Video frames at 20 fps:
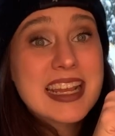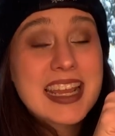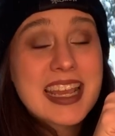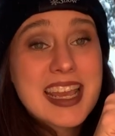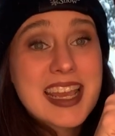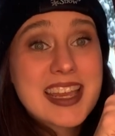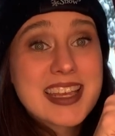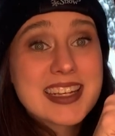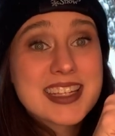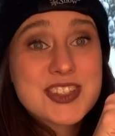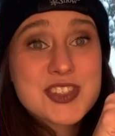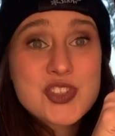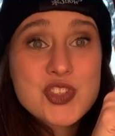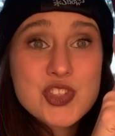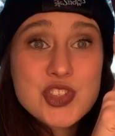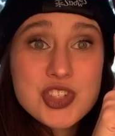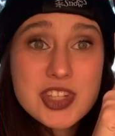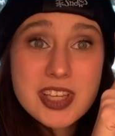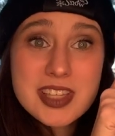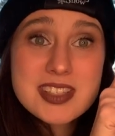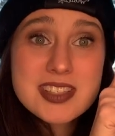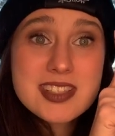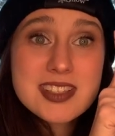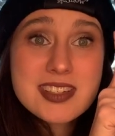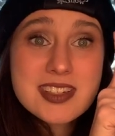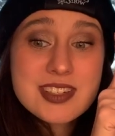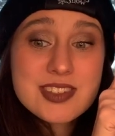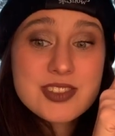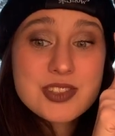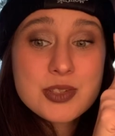and it's just
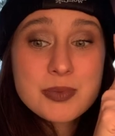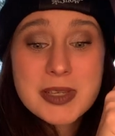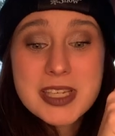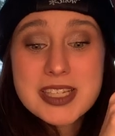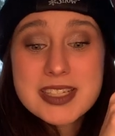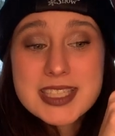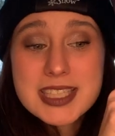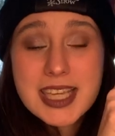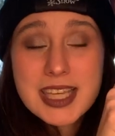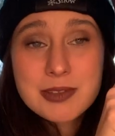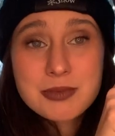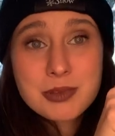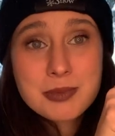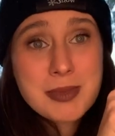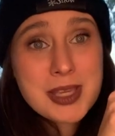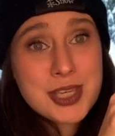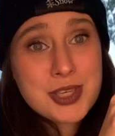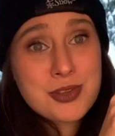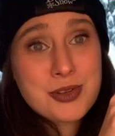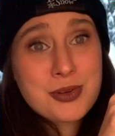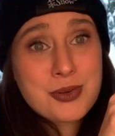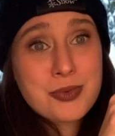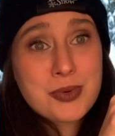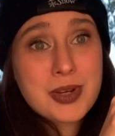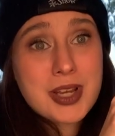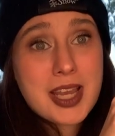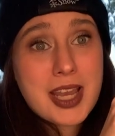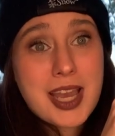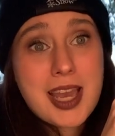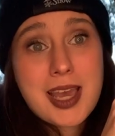sweet and will make you
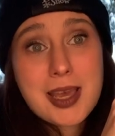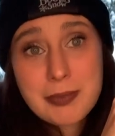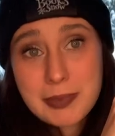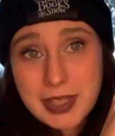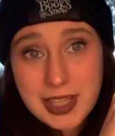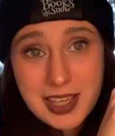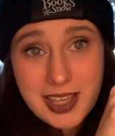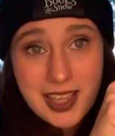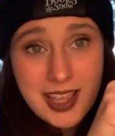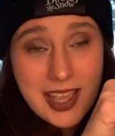happy,